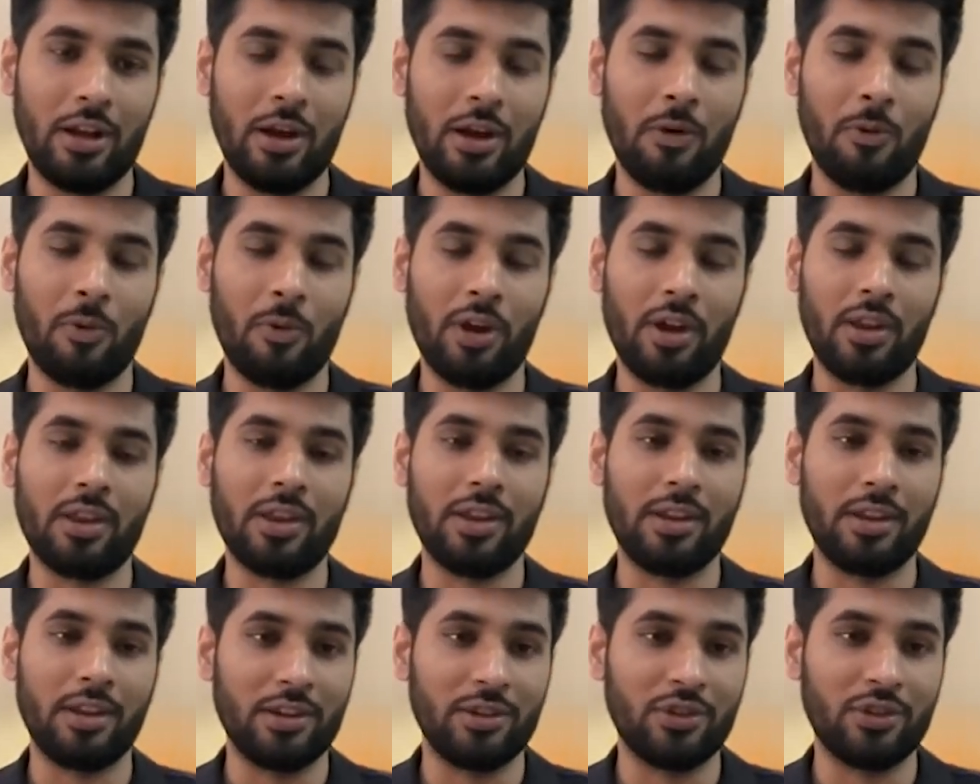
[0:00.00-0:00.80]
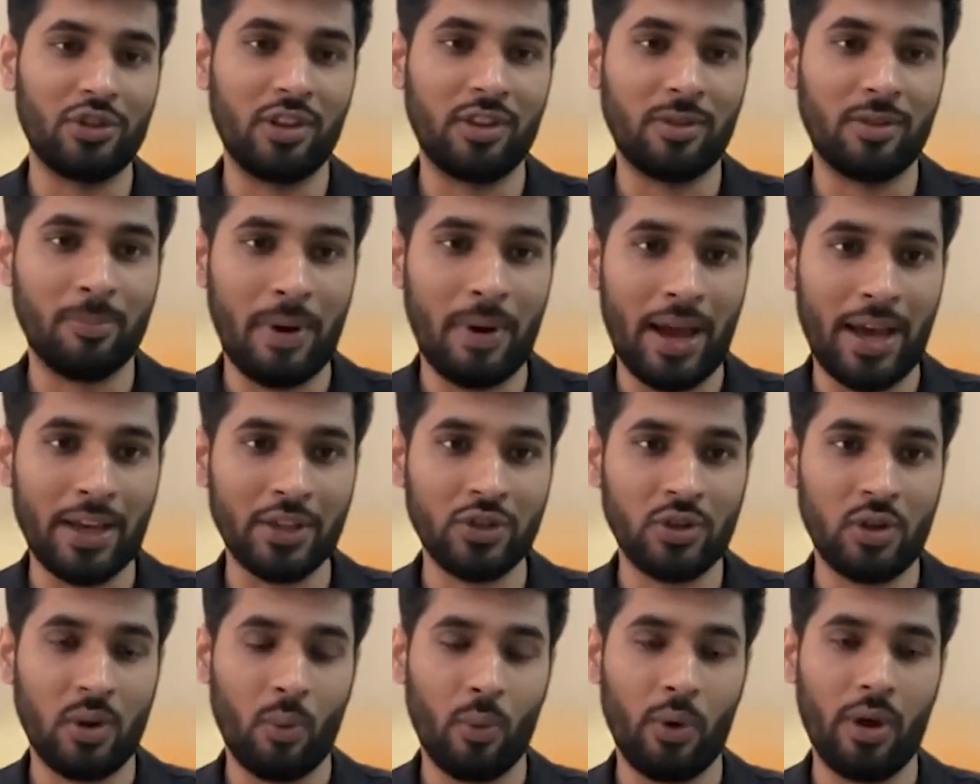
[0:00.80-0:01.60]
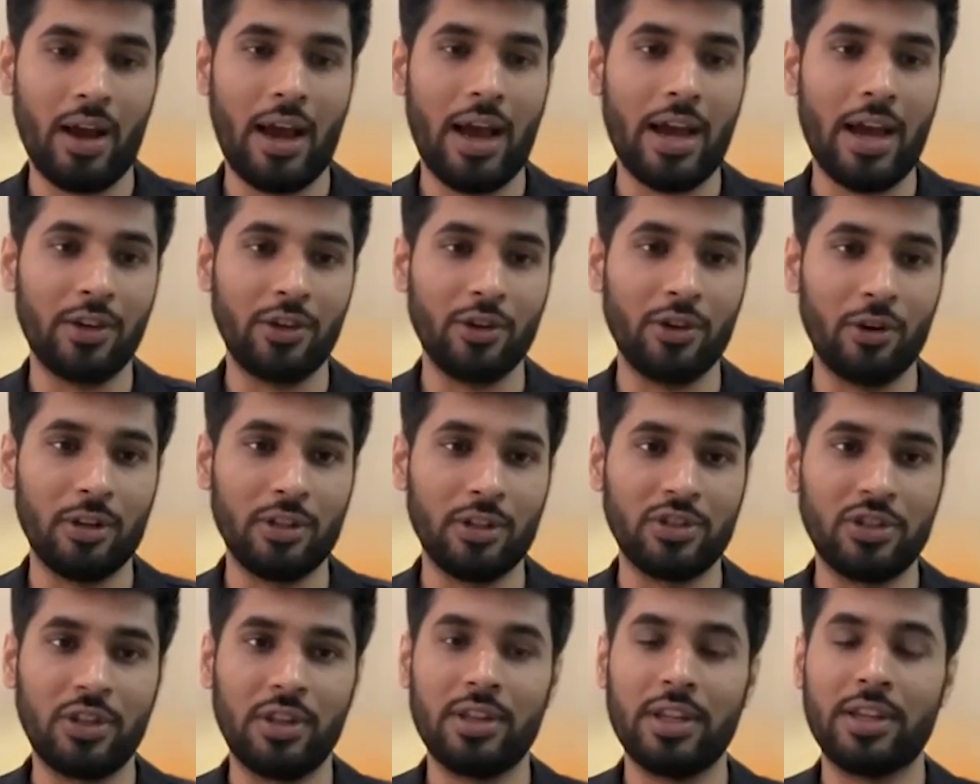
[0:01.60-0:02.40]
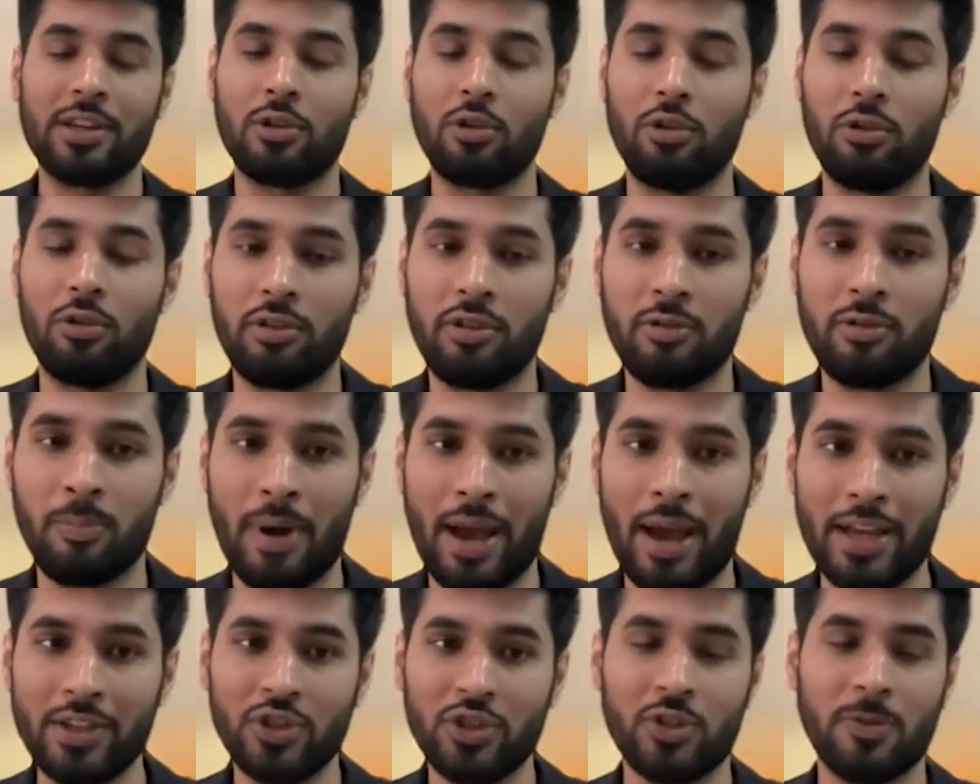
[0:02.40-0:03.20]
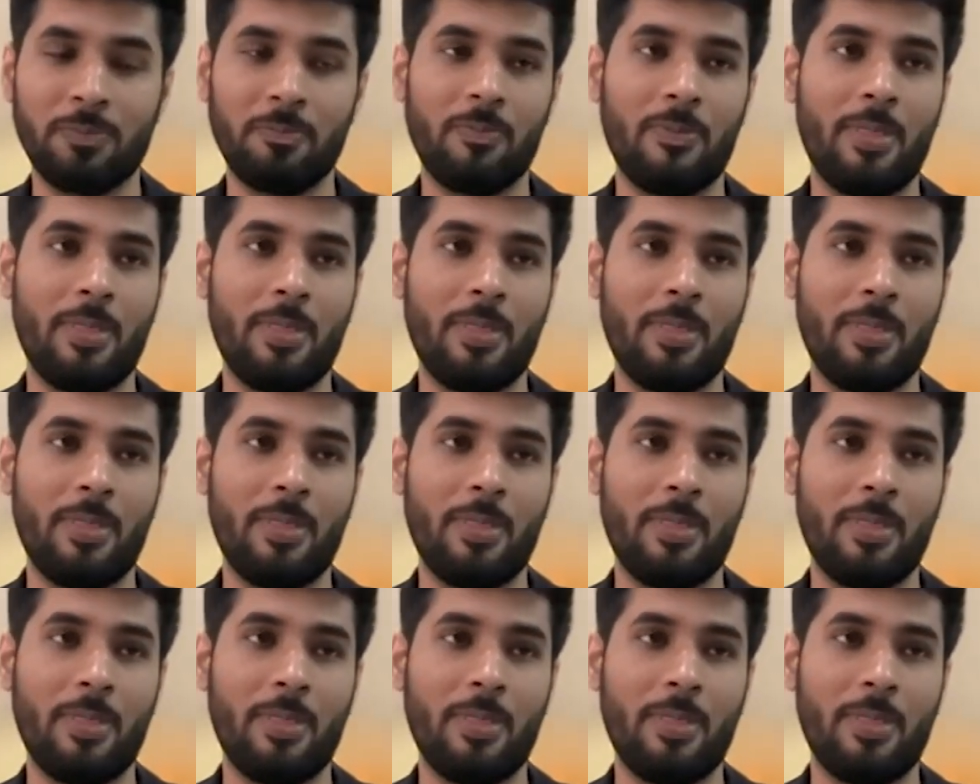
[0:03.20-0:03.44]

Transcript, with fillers: where synergies match, where ideologies and goals match,